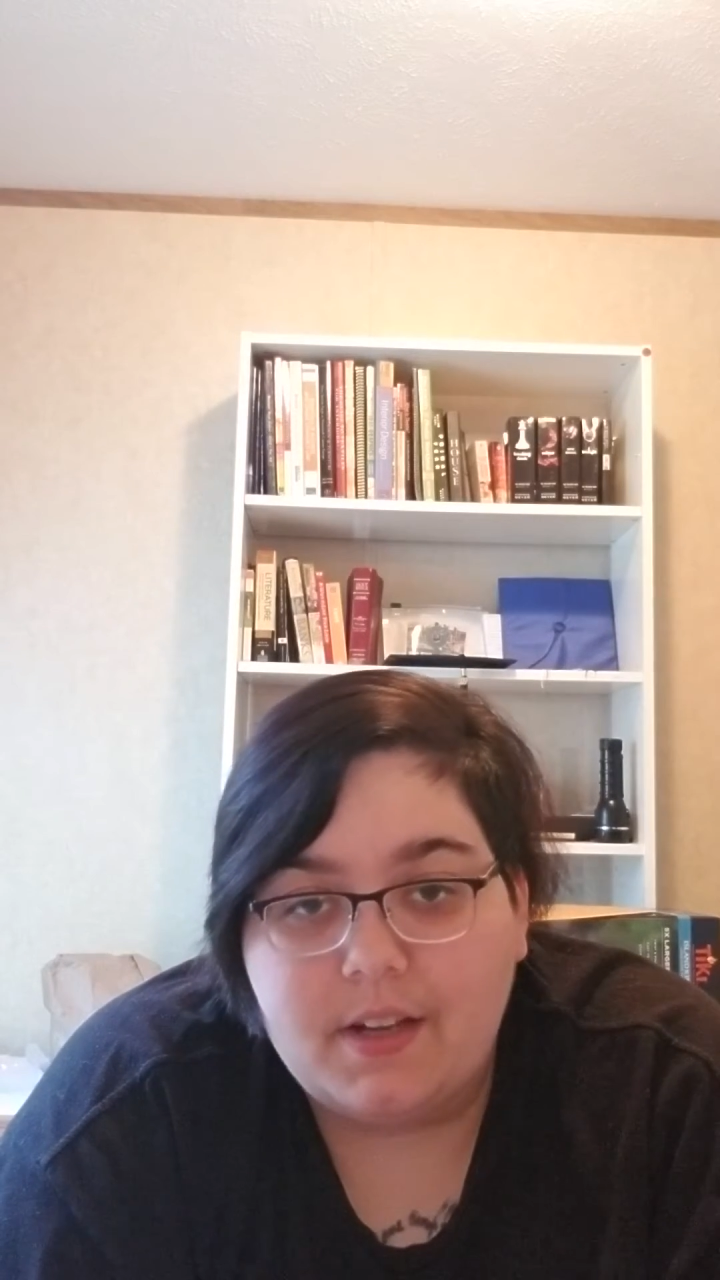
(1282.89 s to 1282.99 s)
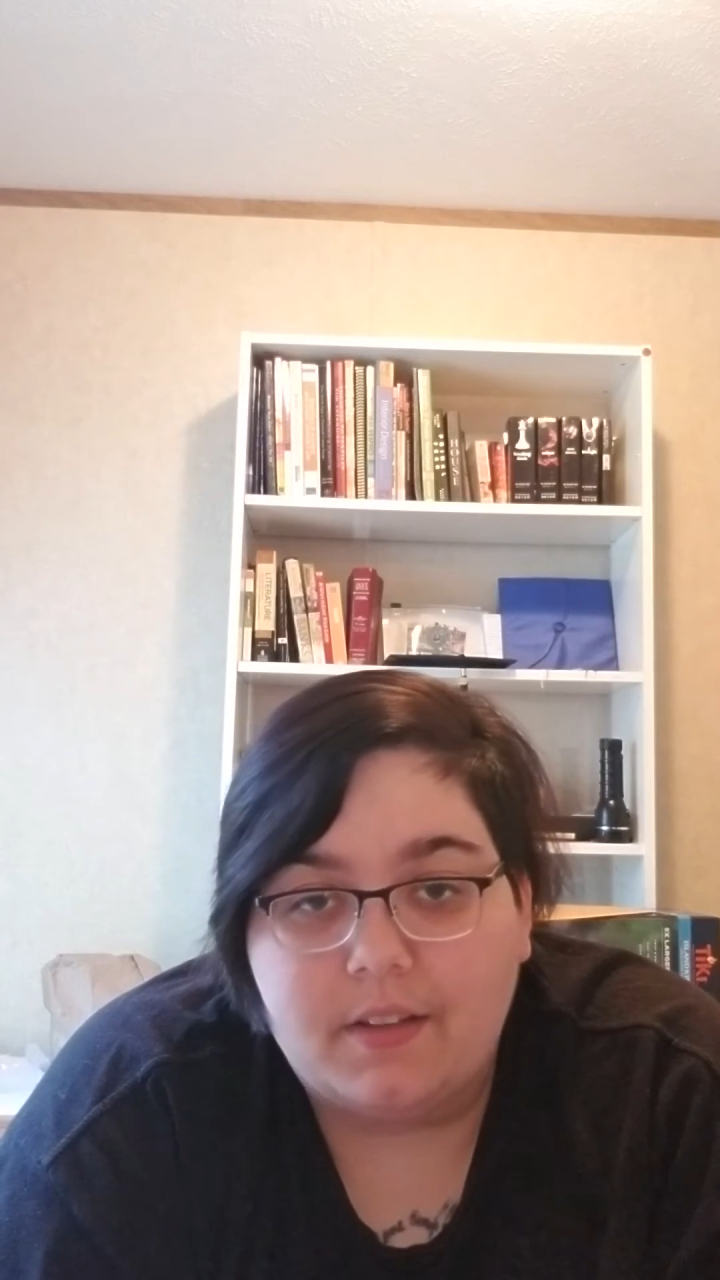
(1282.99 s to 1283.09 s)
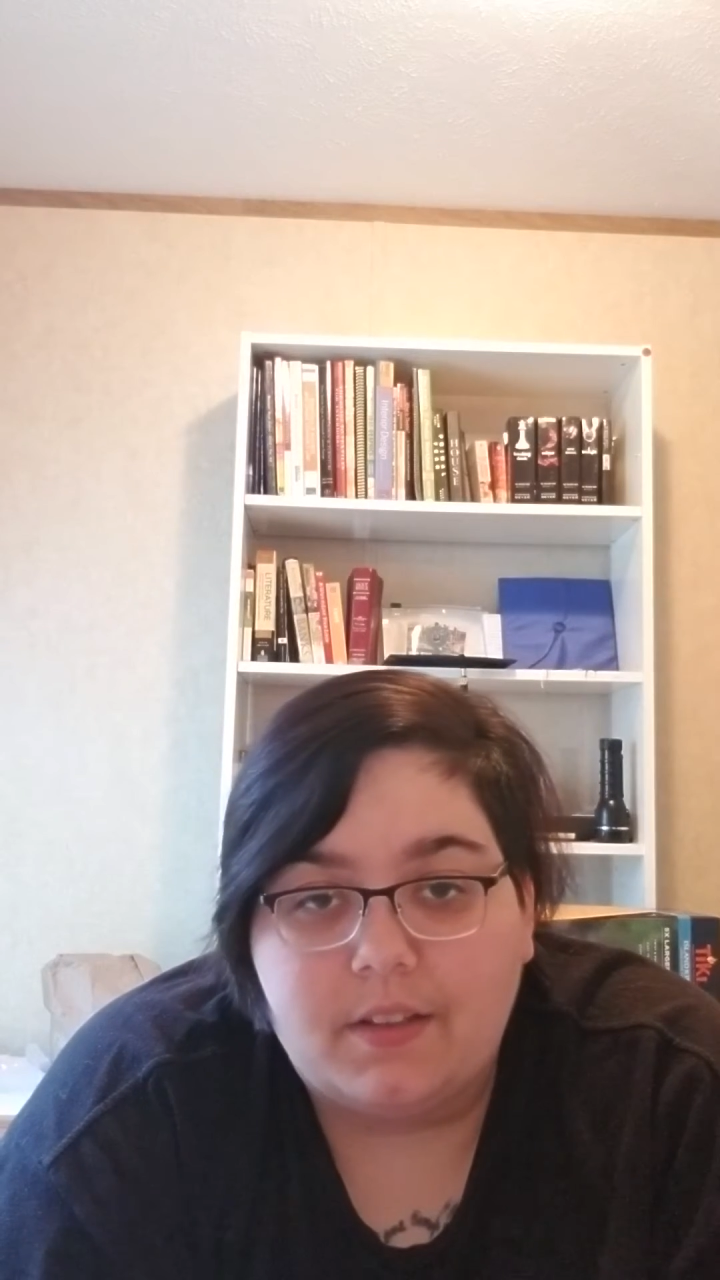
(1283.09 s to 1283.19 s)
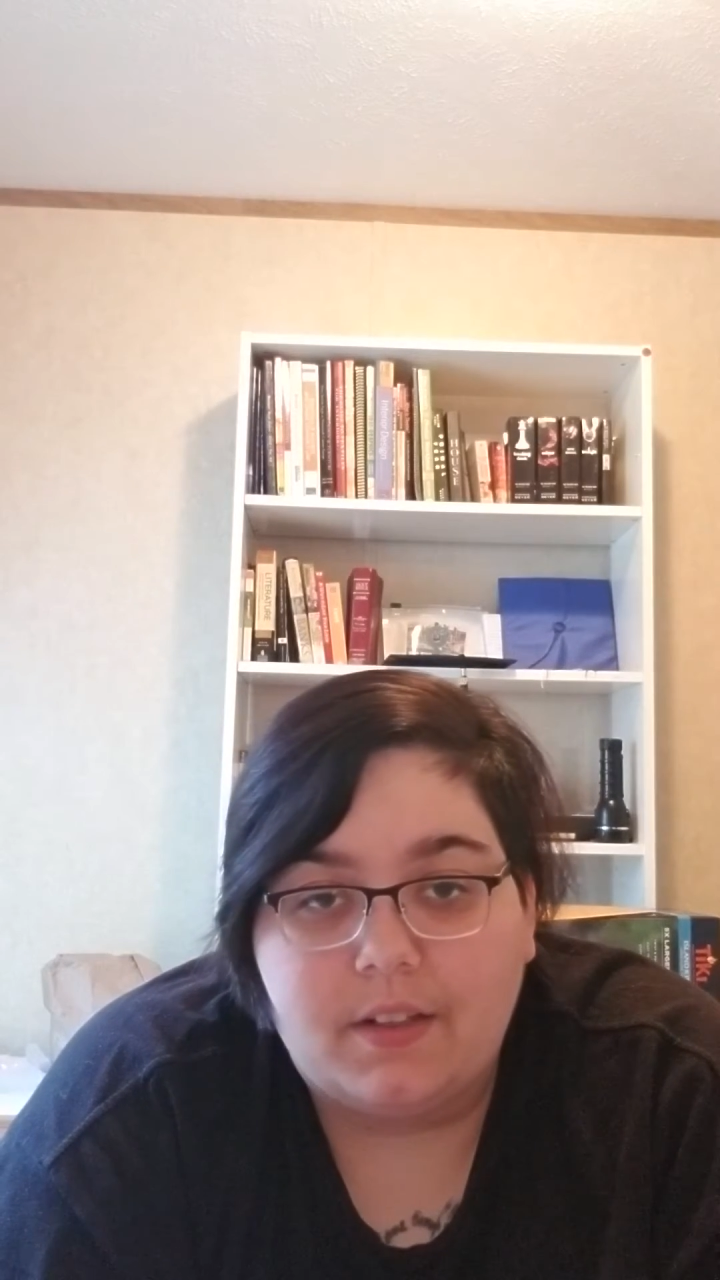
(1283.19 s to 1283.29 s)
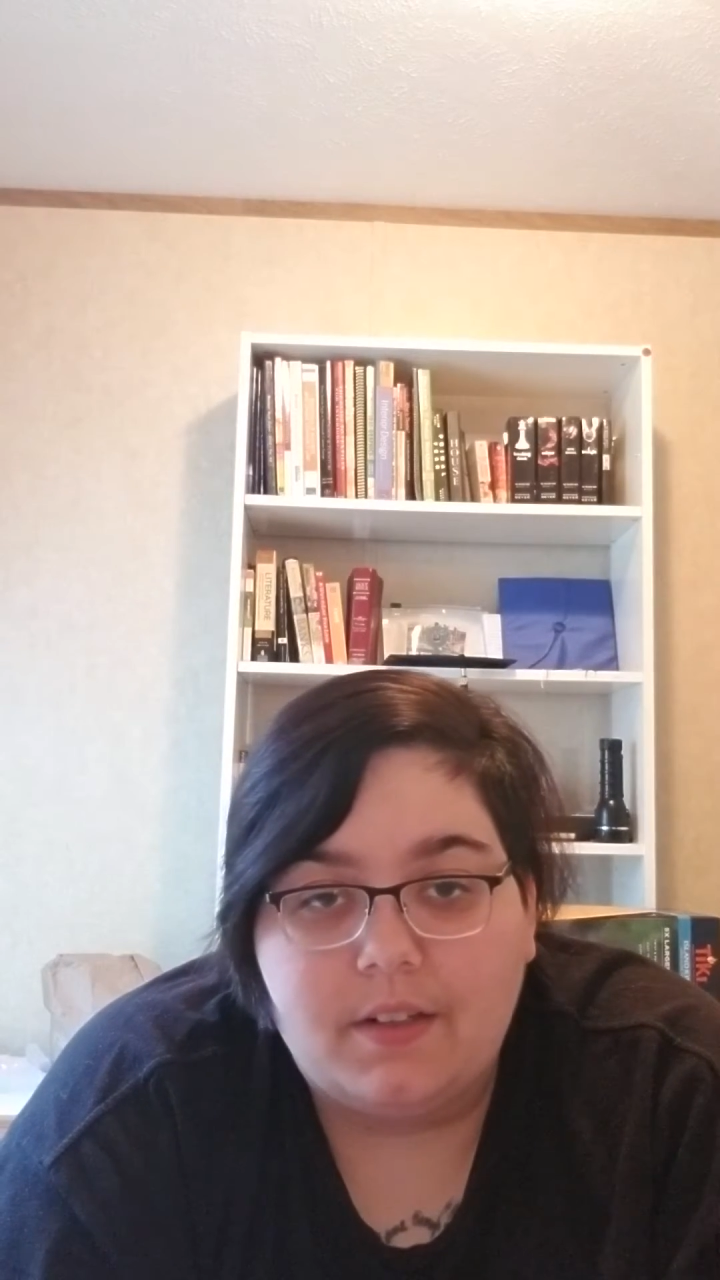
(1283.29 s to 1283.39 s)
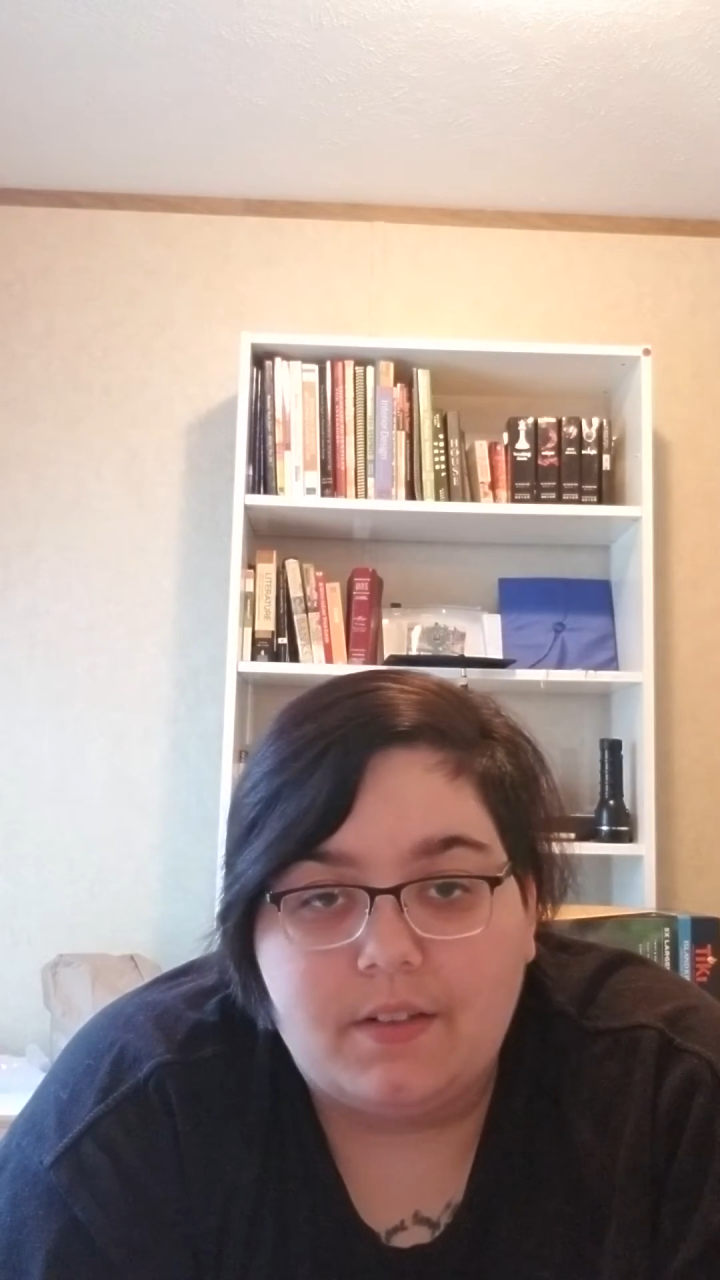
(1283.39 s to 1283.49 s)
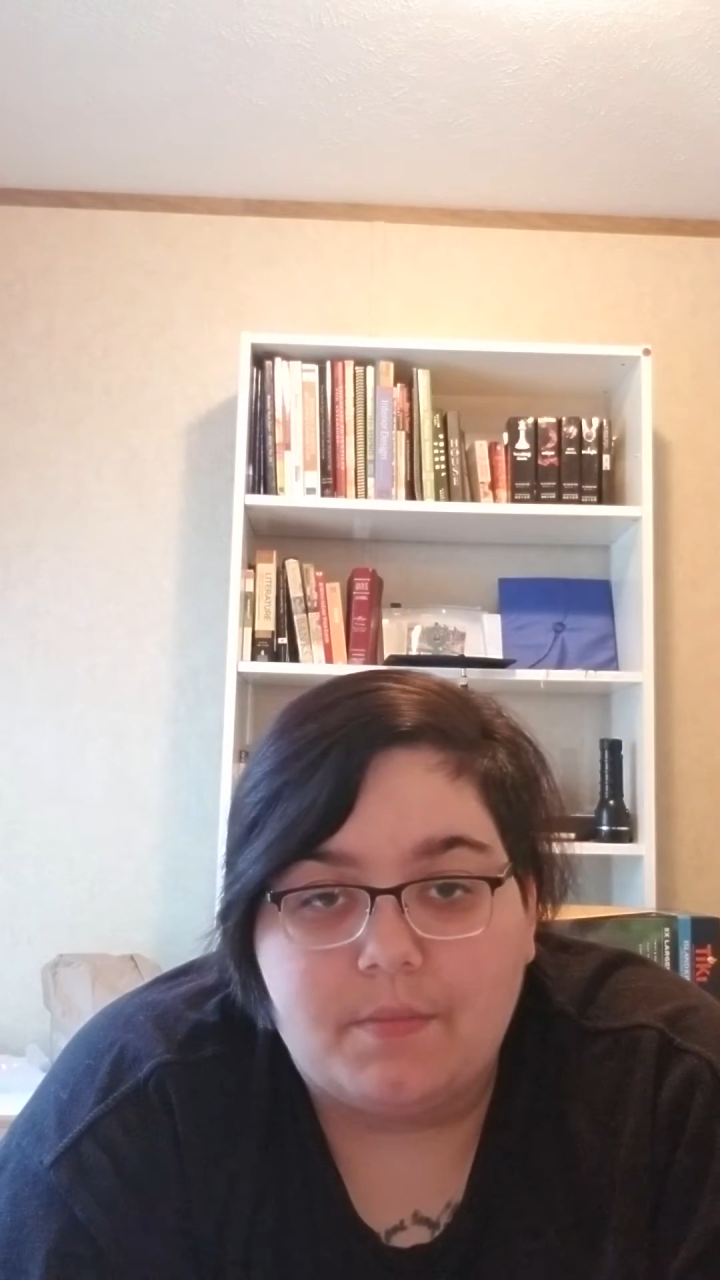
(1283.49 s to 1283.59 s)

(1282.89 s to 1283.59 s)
out there,